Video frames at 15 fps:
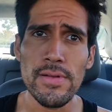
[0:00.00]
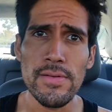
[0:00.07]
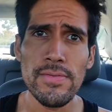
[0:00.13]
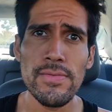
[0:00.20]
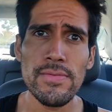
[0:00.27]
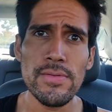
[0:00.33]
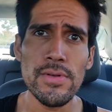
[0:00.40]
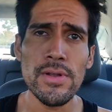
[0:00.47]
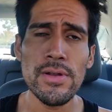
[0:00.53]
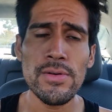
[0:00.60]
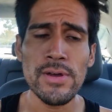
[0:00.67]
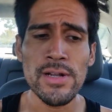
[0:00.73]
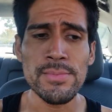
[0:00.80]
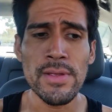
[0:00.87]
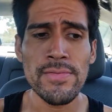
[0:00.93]
If you can
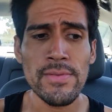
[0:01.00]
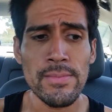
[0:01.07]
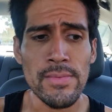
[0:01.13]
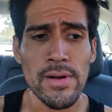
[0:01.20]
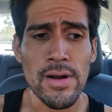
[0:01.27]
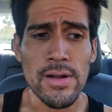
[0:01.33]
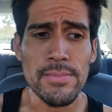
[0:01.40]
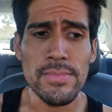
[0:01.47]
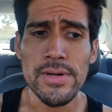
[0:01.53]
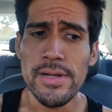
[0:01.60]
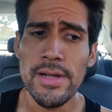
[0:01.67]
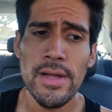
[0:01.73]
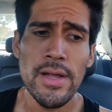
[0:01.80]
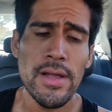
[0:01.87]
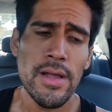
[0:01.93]
correct me if I'm wrong,
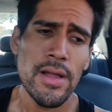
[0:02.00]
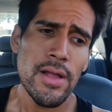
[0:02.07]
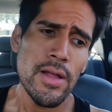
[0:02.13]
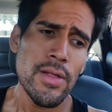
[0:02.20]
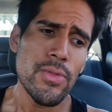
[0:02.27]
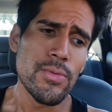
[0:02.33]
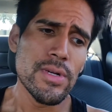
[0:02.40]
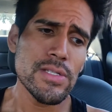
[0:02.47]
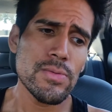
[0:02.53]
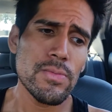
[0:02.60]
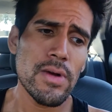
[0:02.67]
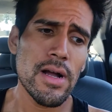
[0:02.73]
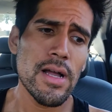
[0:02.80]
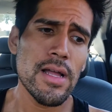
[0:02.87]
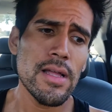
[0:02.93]
but the reason
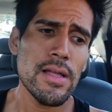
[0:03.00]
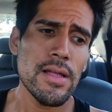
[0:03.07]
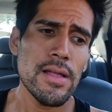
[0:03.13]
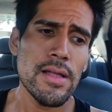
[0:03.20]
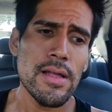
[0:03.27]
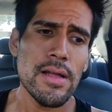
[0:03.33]
why